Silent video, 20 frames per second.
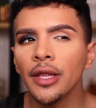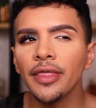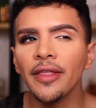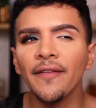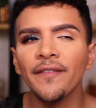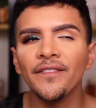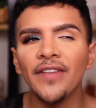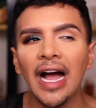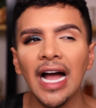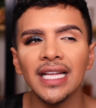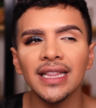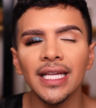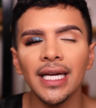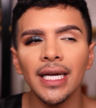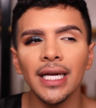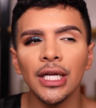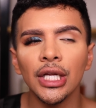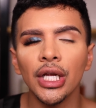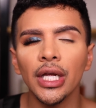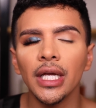the fact
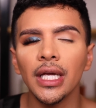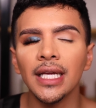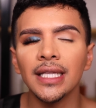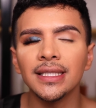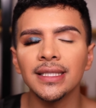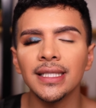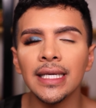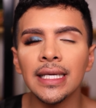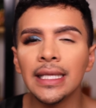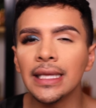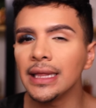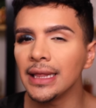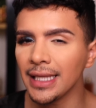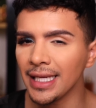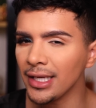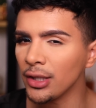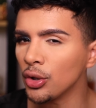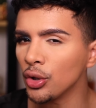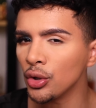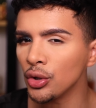that it's
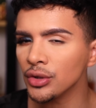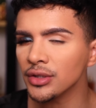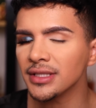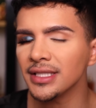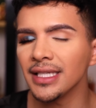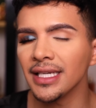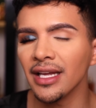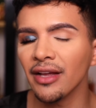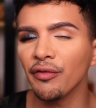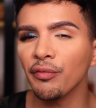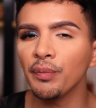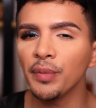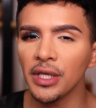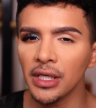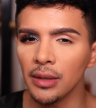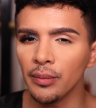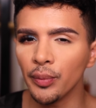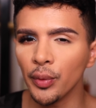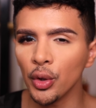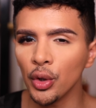illegal to give
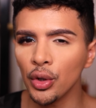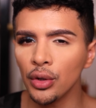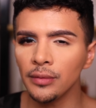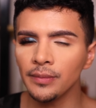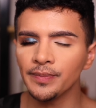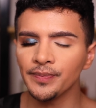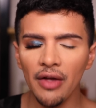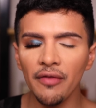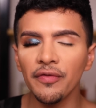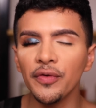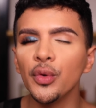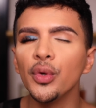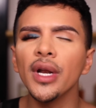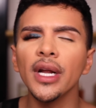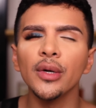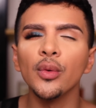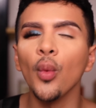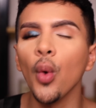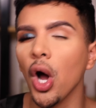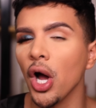people food
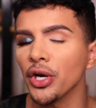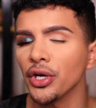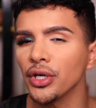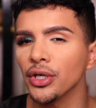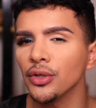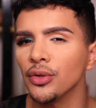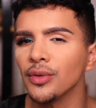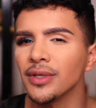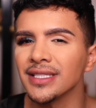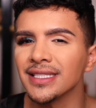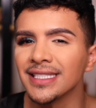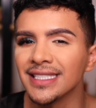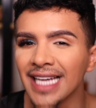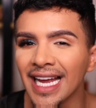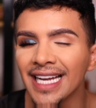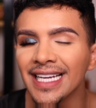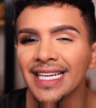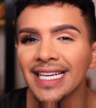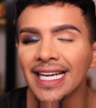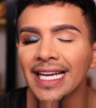and water who are
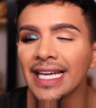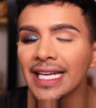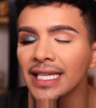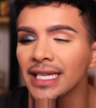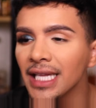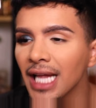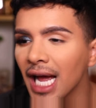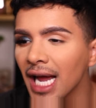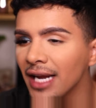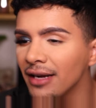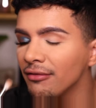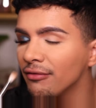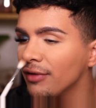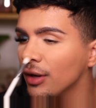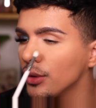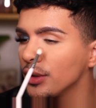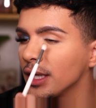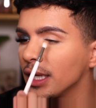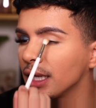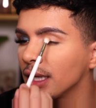standing in line
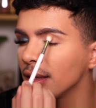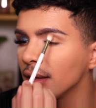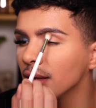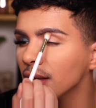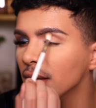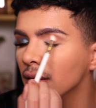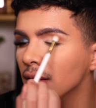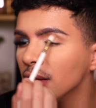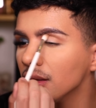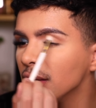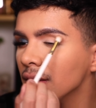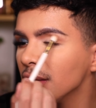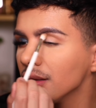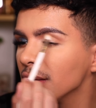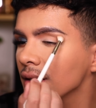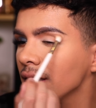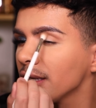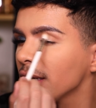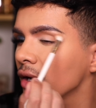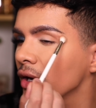voting.
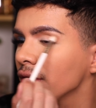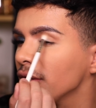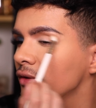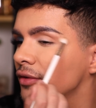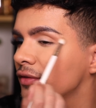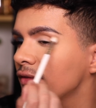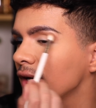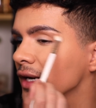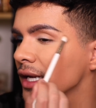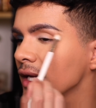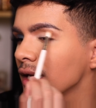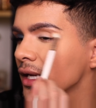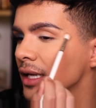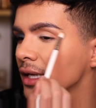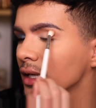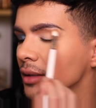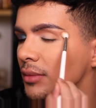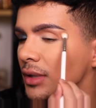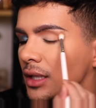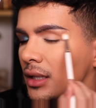Like, are you fucking
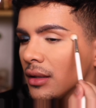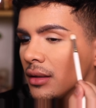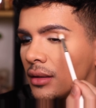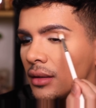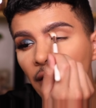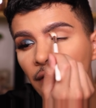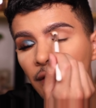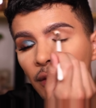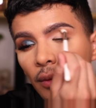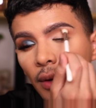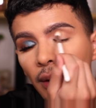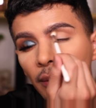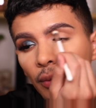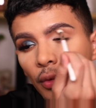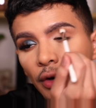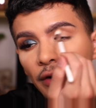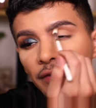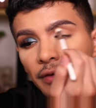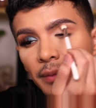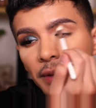kidding me? If you want
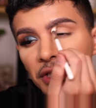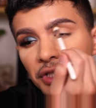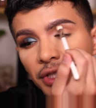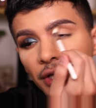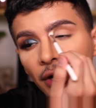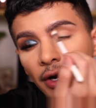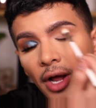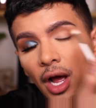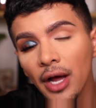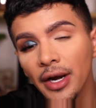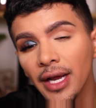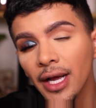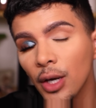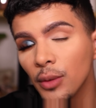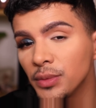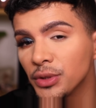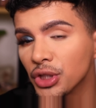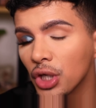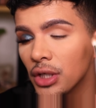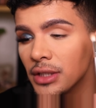more information on how to
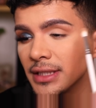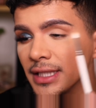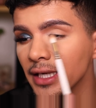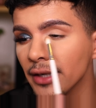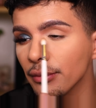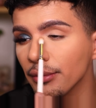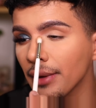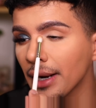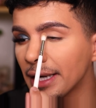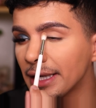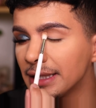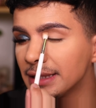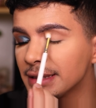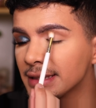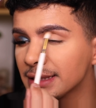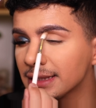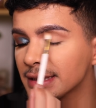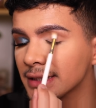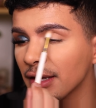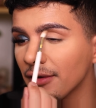help Daunte
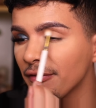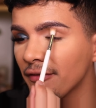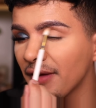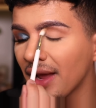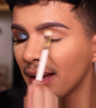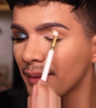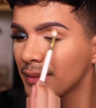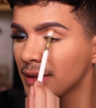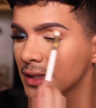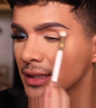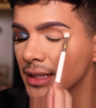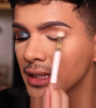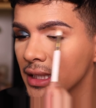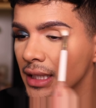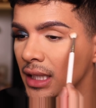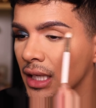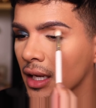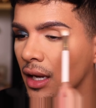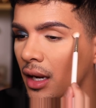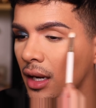Wright's
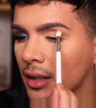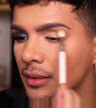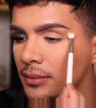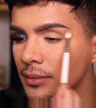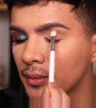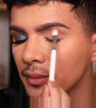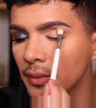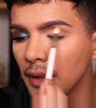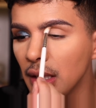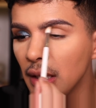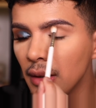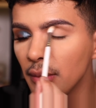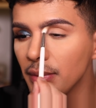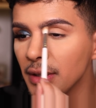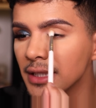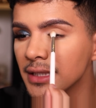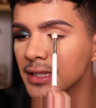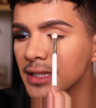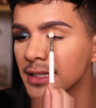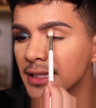family, um,
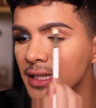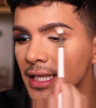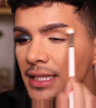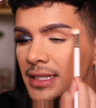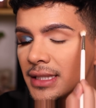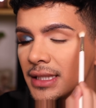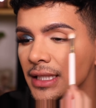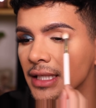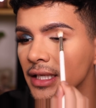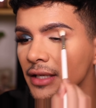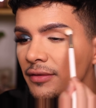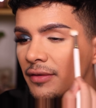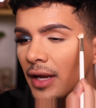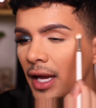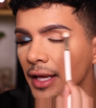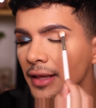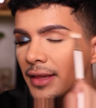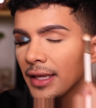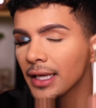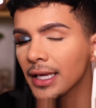because he does leave,
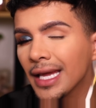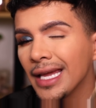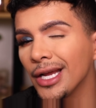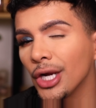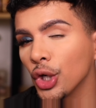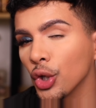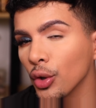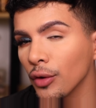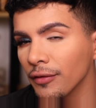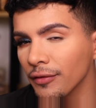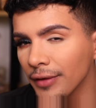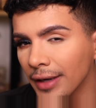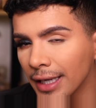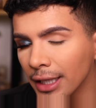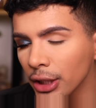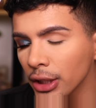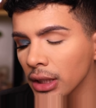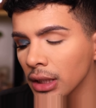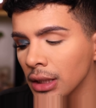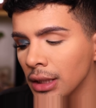I think, a
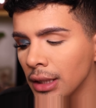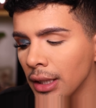girlfriend